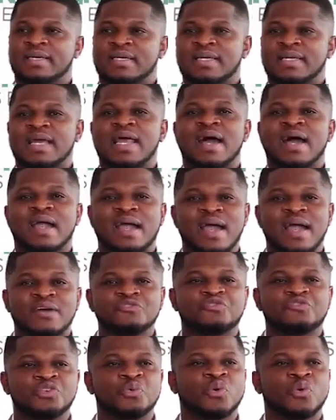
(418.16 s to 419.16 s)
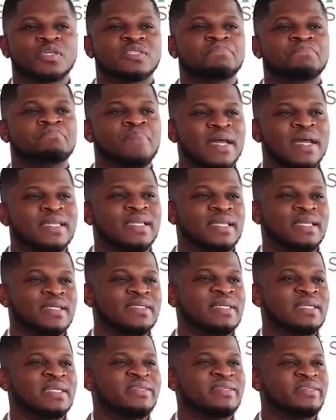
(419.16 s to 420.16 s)
that our country was
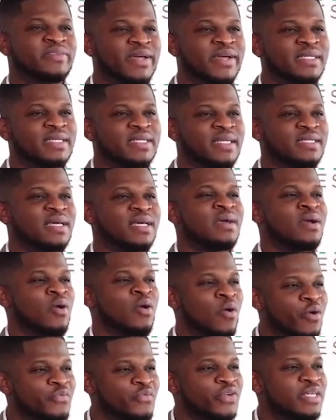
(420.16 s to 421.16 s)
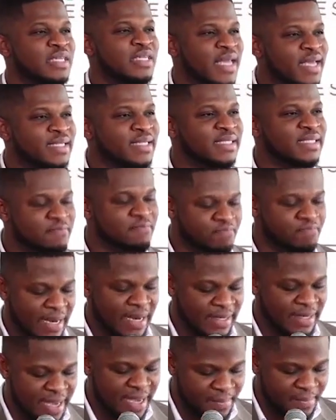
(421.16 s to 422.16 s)
battling the dreaded COVID-19
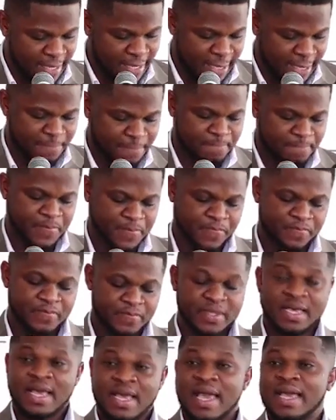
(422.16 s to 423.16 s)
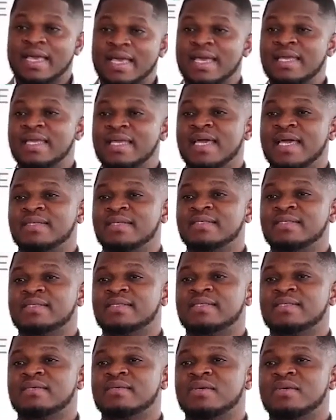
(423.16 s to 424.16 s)
pandemic and
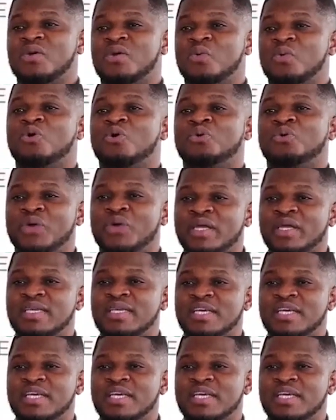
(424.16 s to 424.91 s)
Ghanaians were already